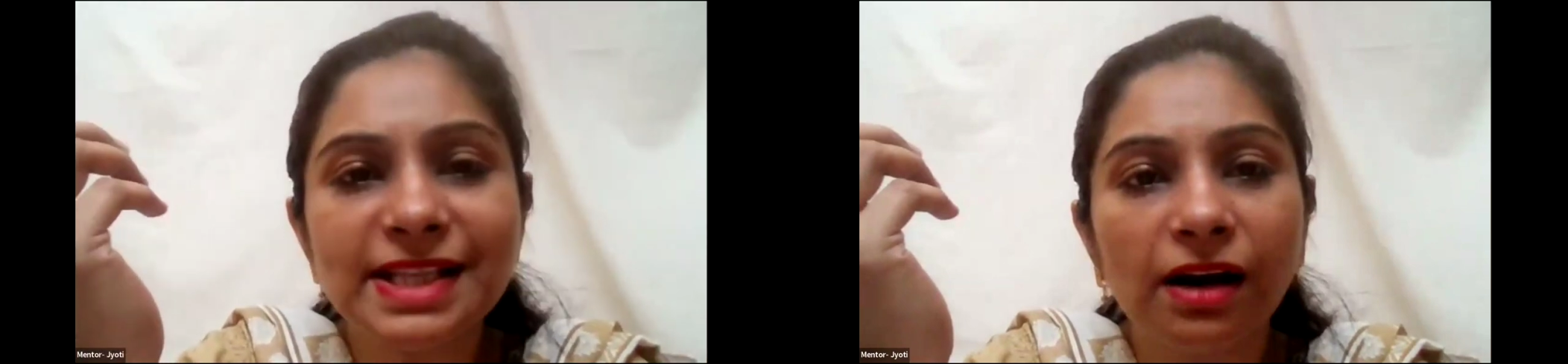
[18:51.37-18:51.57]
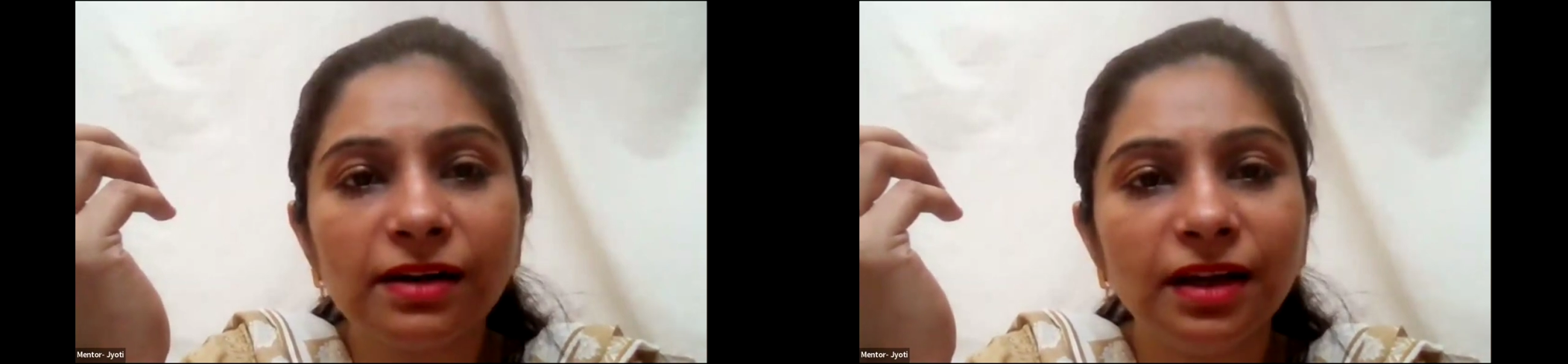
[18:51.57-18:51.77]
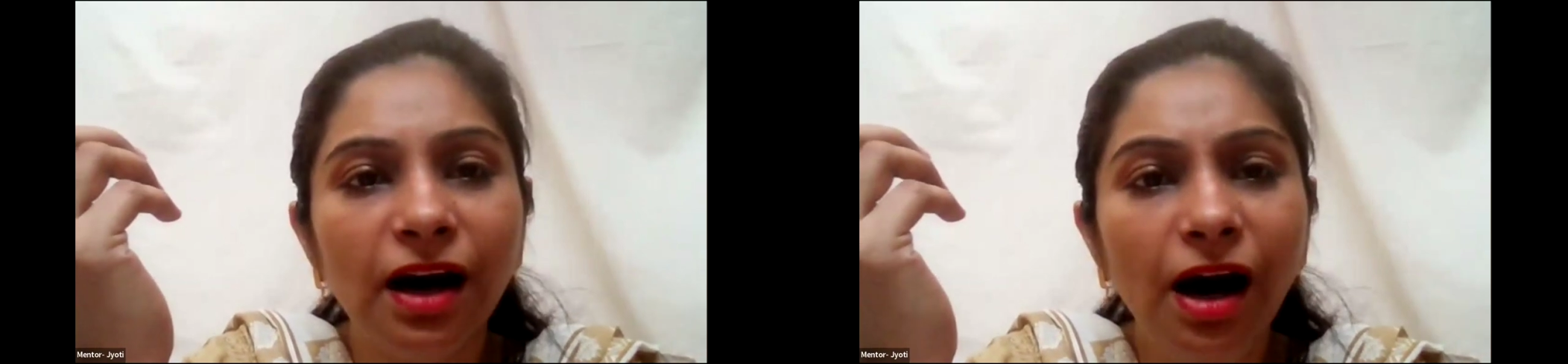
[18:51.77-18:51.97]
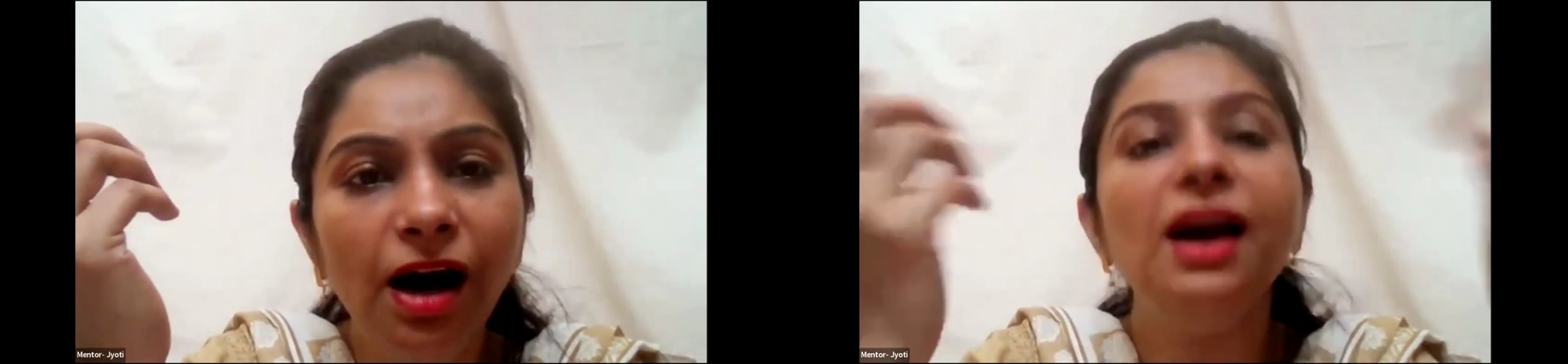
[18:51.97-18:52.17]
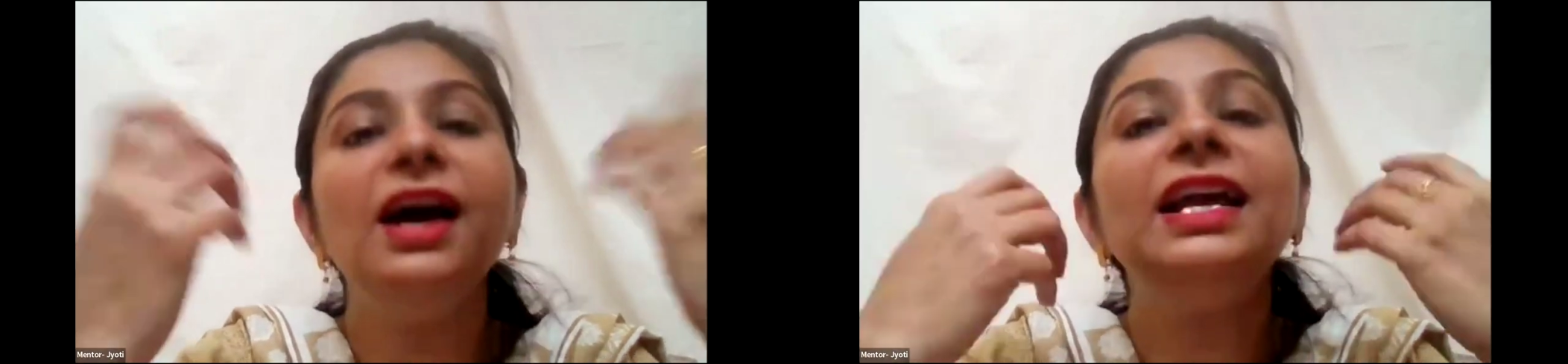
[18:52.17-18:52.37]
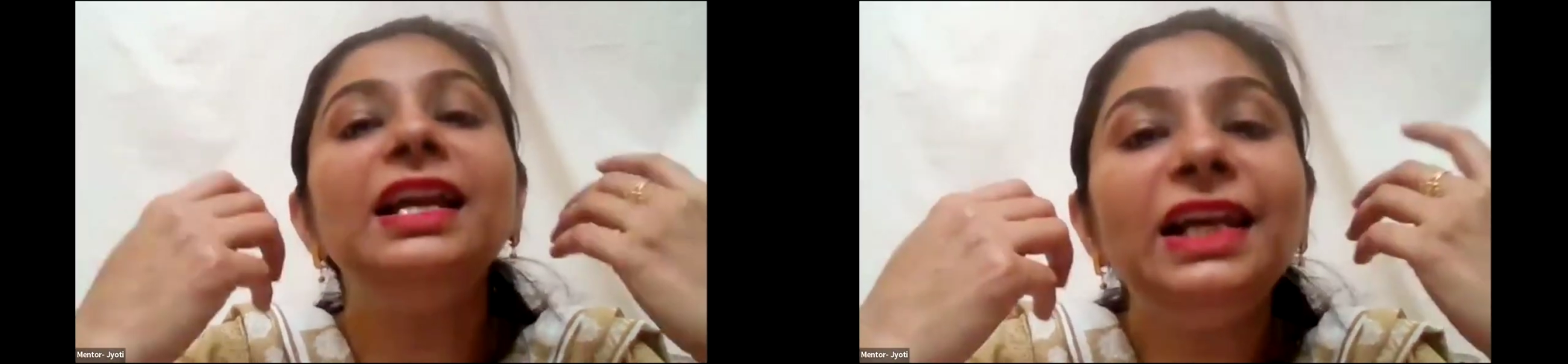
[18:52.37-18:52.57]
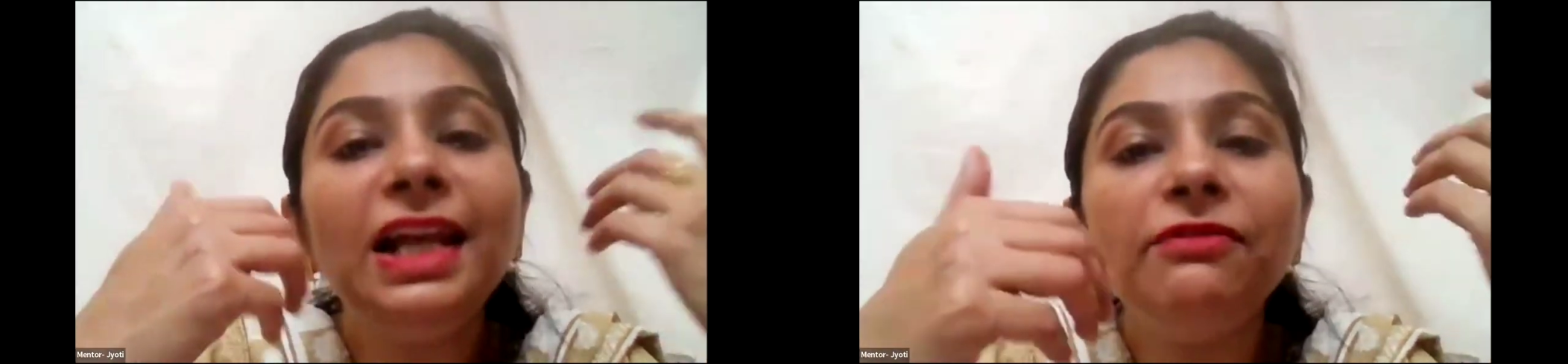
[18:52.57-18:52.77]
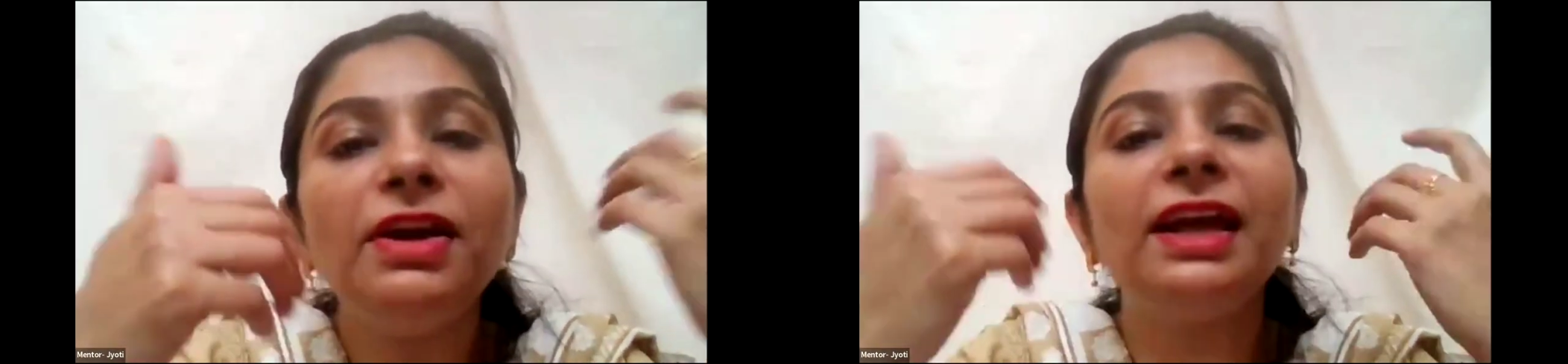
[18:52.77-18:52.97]
are the
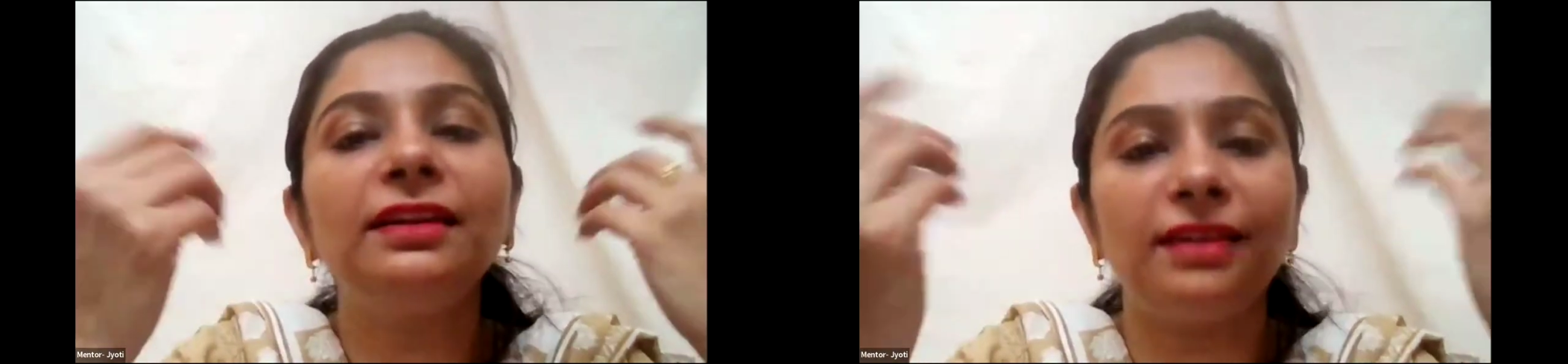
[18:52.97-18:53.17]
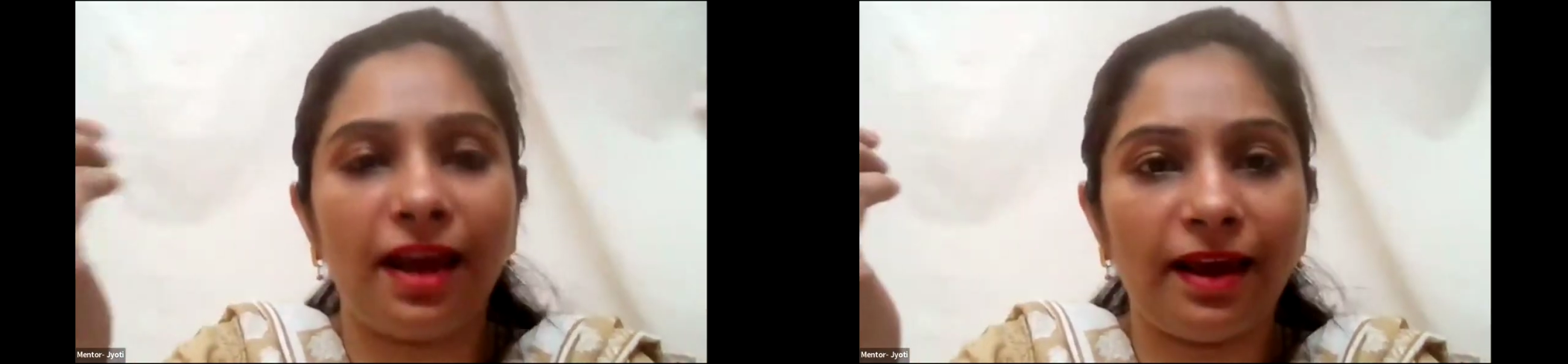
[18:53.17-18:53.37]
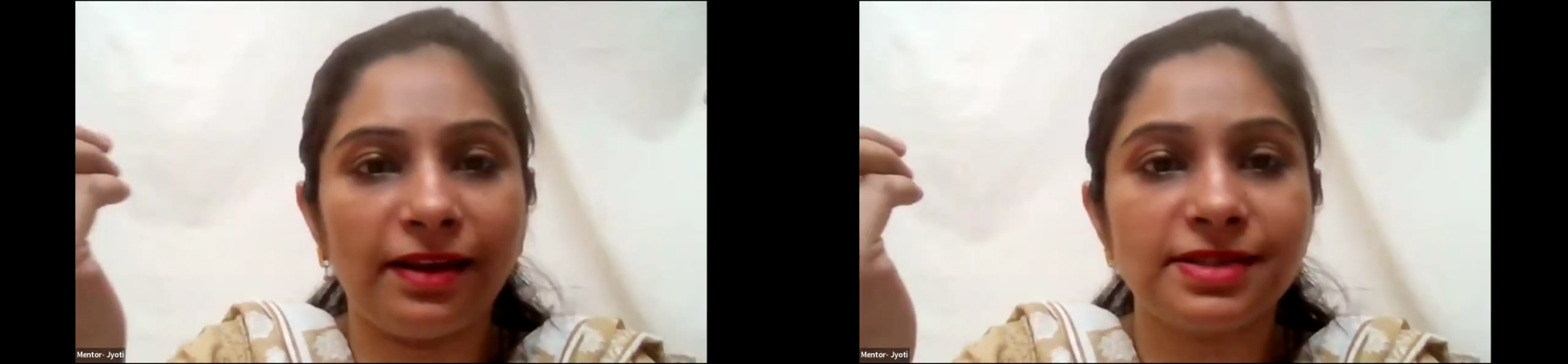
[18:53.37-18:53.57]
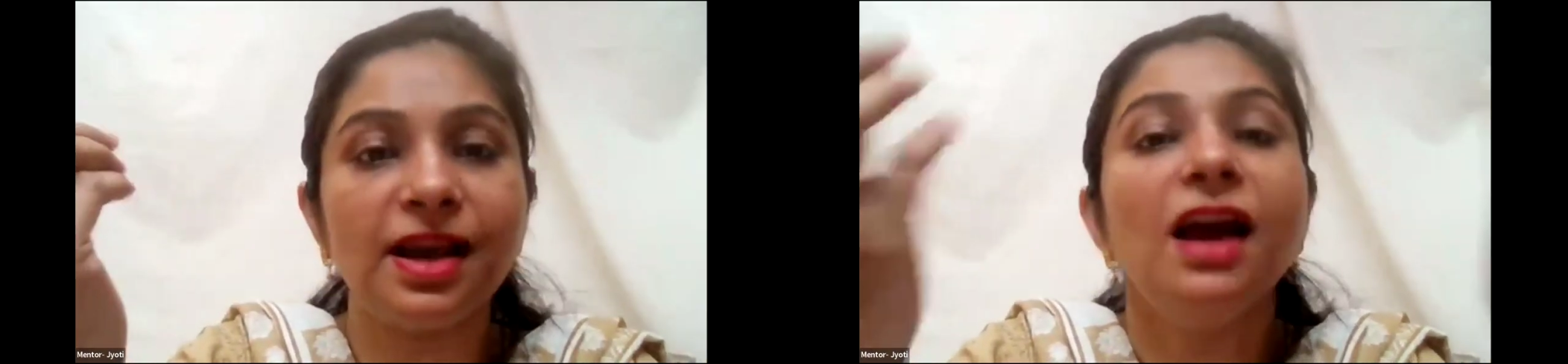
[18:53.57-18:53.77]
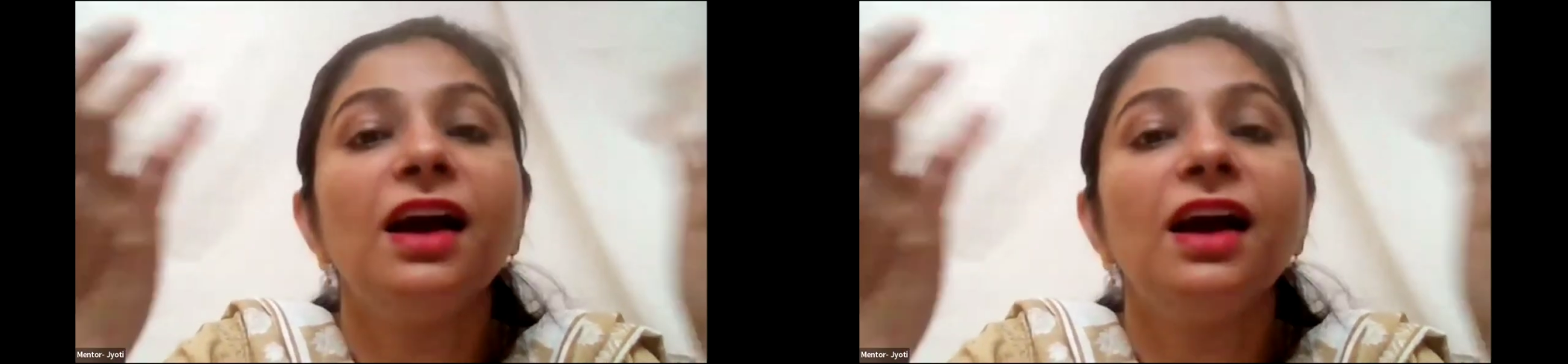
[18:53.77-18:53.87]
living things.